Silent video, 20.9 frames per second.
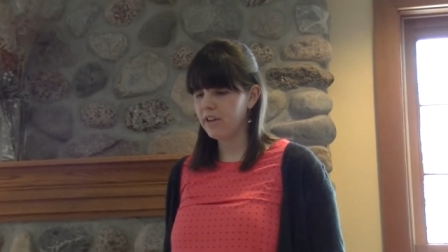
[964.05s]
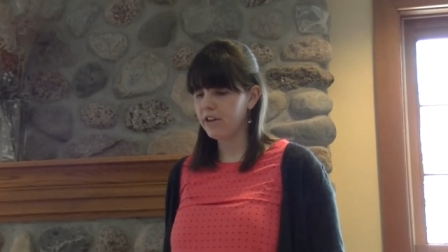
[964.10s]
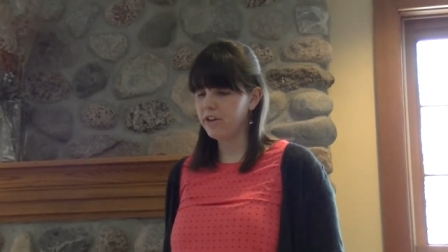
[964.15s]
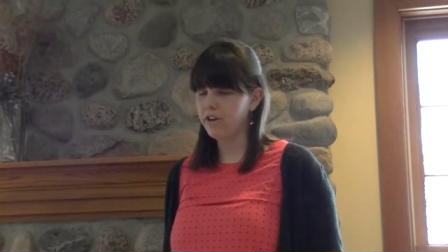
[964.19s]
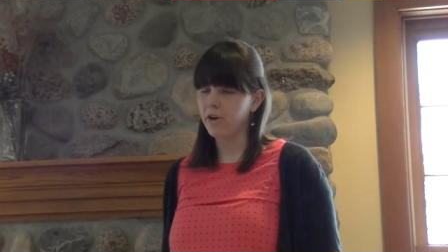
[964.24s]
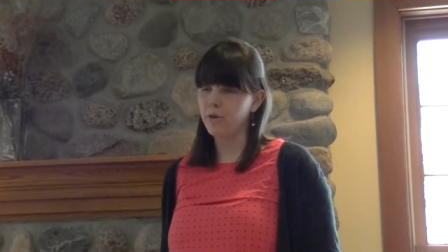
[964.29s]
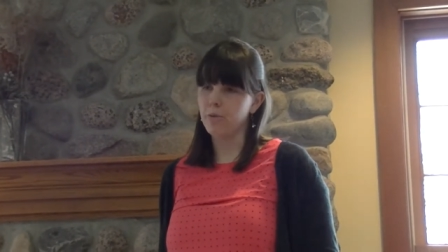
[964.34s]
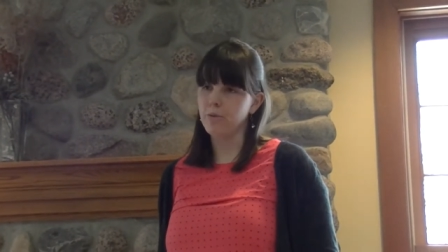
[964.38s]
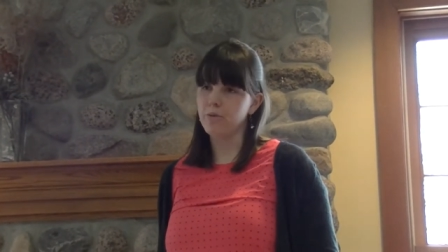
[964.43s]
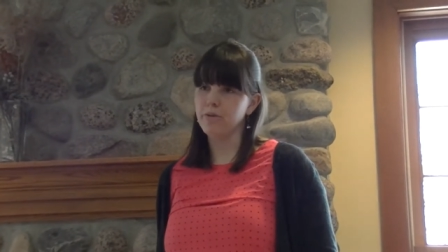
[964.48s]

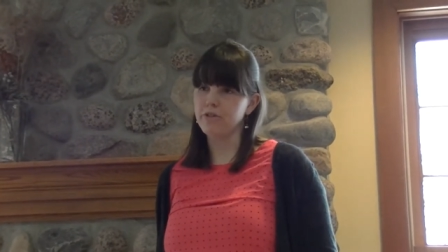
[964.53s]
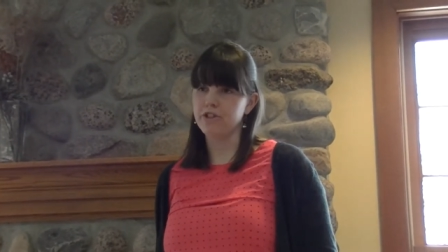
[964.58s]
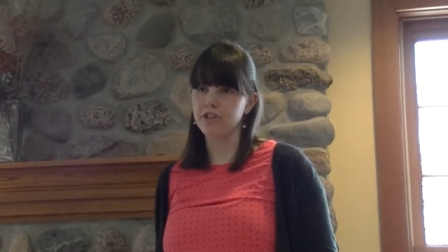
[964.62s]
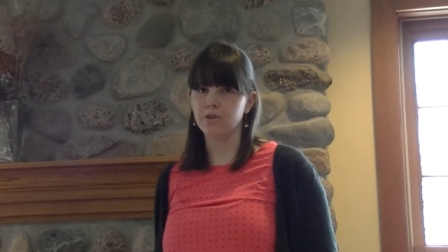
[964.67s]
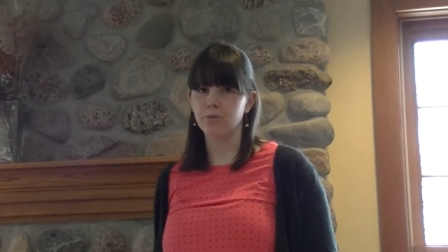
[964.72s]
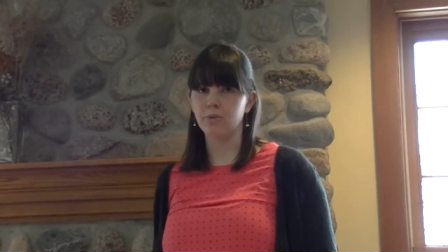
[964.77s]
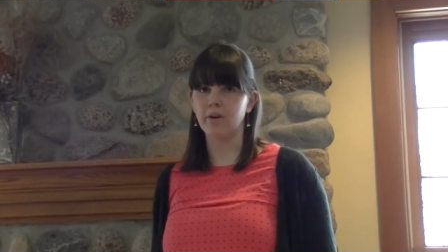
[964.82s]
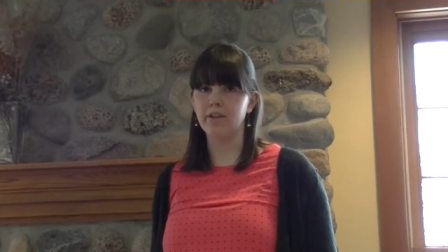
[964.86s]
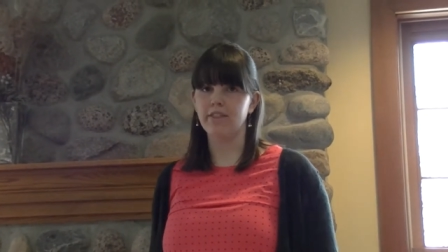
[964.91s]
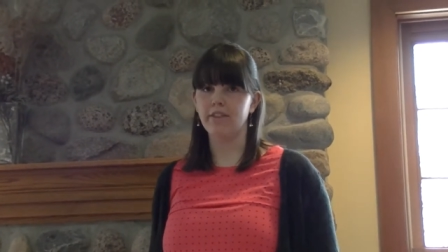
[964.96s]
you know,
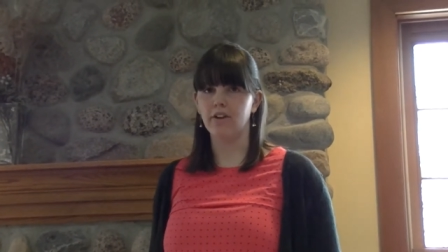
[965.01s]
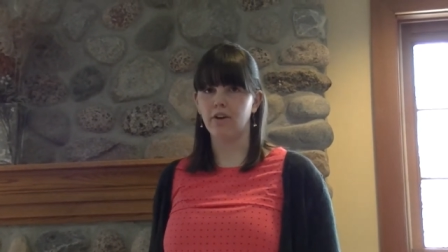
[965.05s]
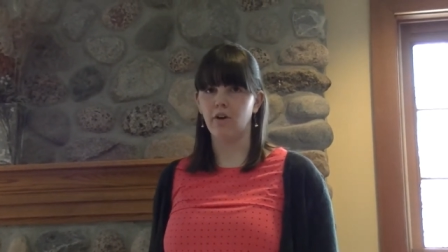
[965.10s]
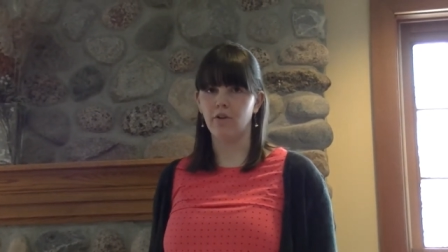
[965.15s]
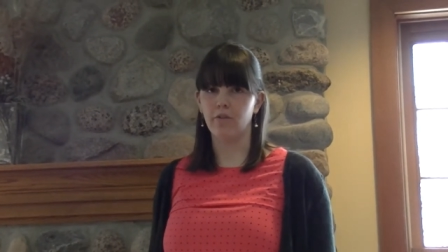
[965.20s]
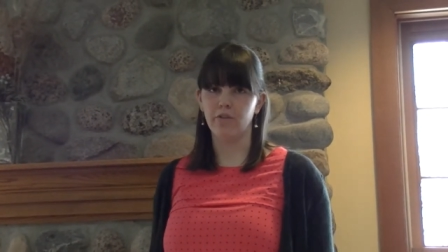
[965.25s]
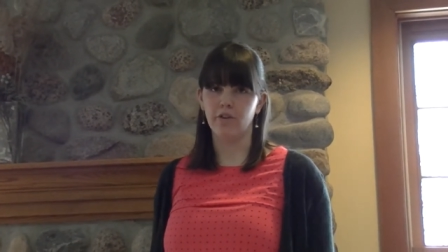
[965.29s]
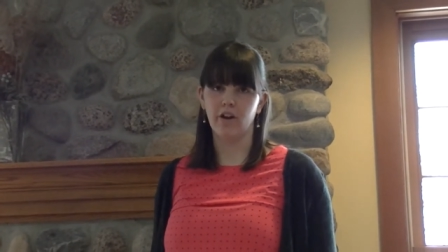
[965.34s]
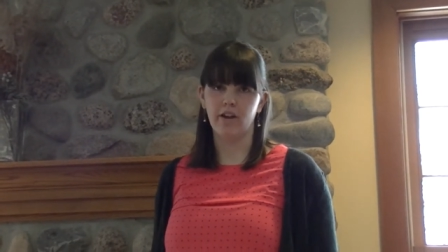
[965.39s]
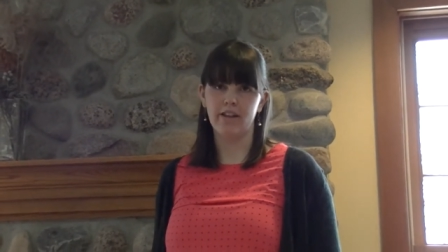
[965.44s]
just what their
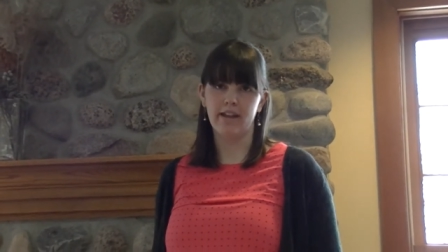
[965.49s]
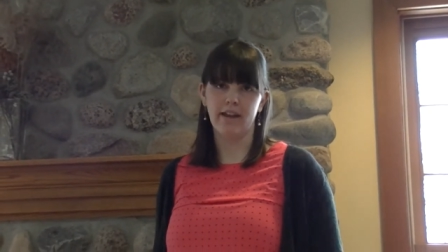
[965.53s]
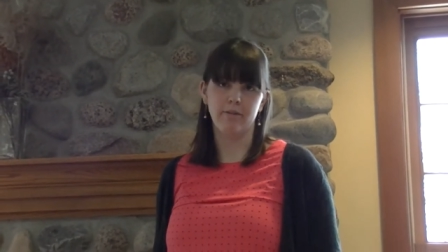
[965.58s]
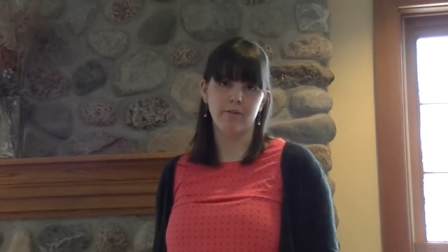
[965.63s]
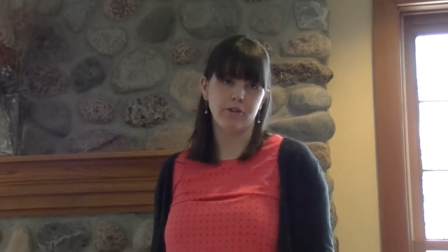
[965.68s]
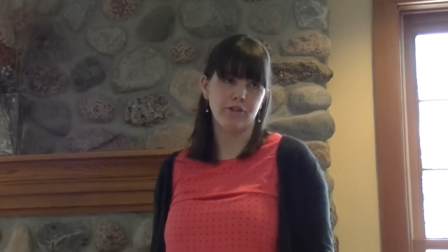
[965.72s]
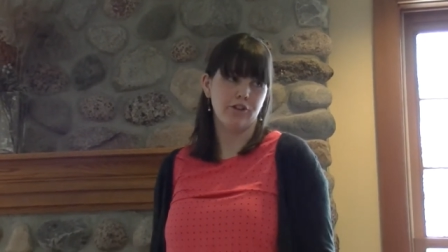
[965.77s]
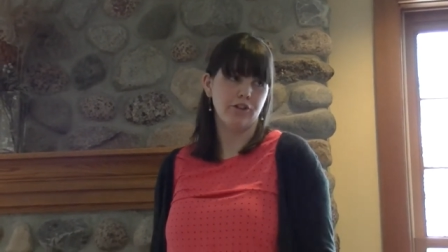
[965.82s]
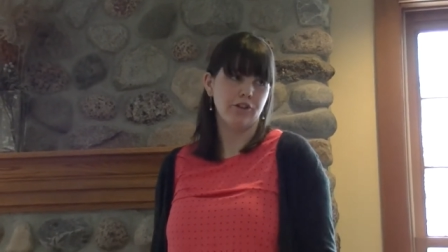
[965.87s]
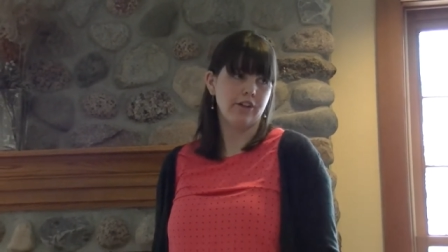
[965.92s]
overall
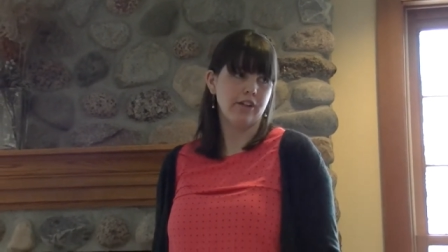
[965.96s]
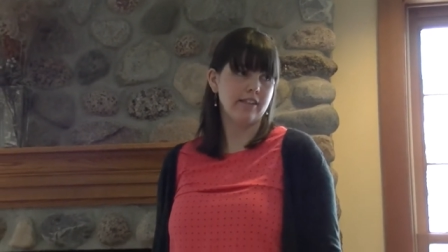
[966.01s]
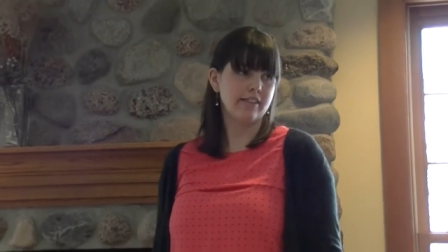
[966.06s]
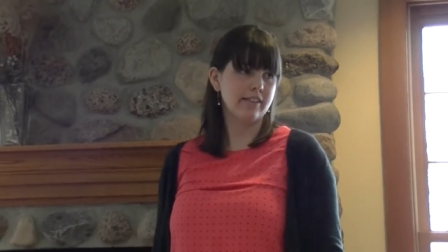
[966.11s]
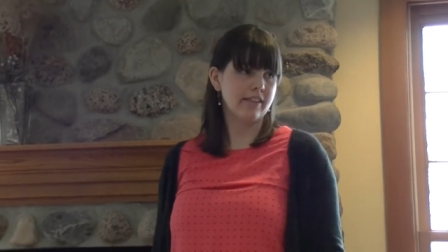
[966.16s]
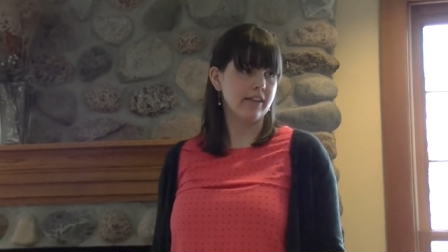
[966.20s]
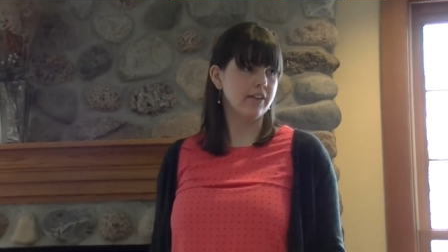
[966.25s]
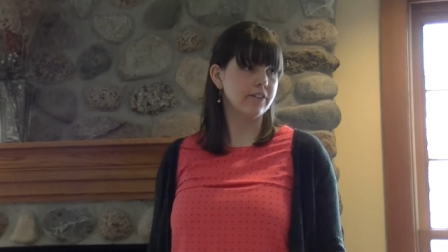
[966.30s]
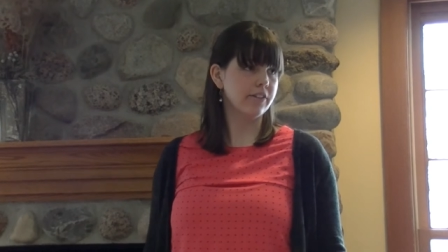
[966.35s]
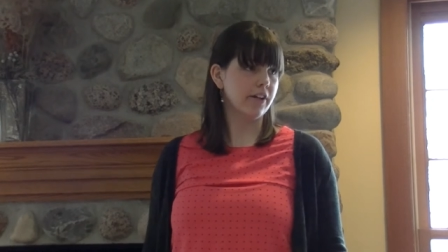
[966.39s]
language learning
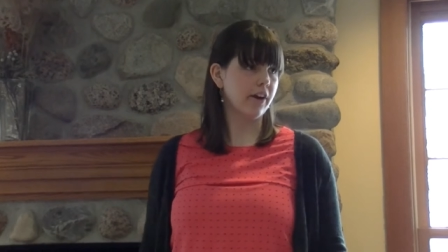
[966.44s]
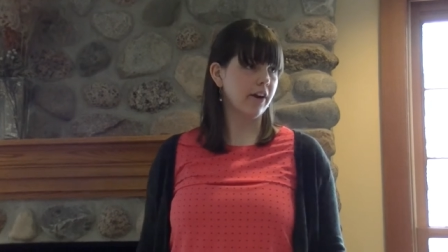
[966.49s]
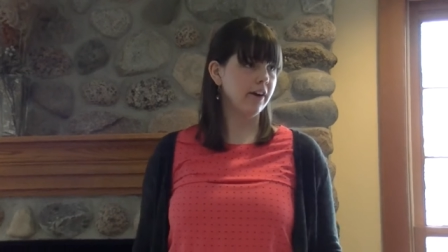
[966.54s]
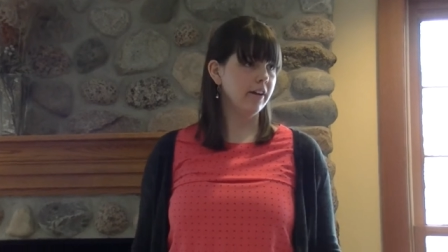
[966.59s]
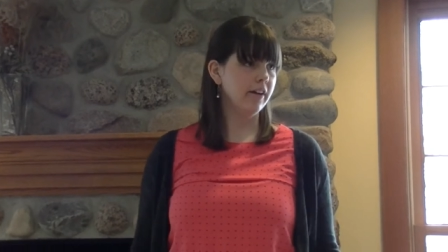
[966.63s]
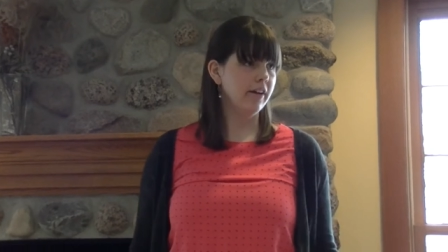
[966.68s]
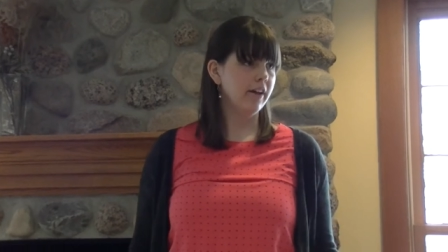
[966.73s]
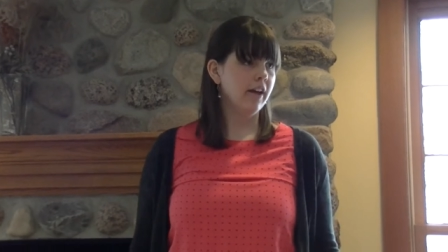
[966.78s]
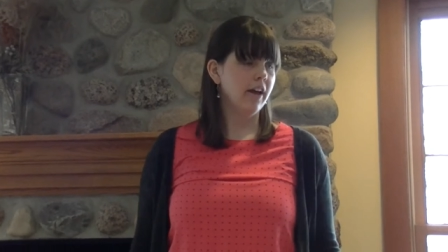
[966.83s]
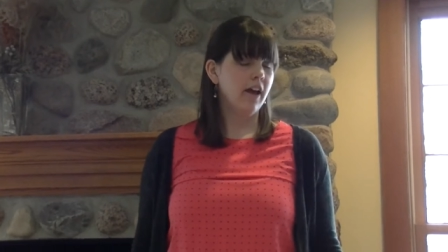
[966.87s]
skills
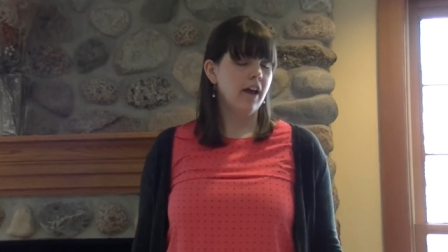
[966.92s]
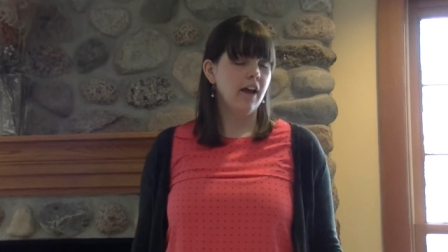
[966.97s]
are,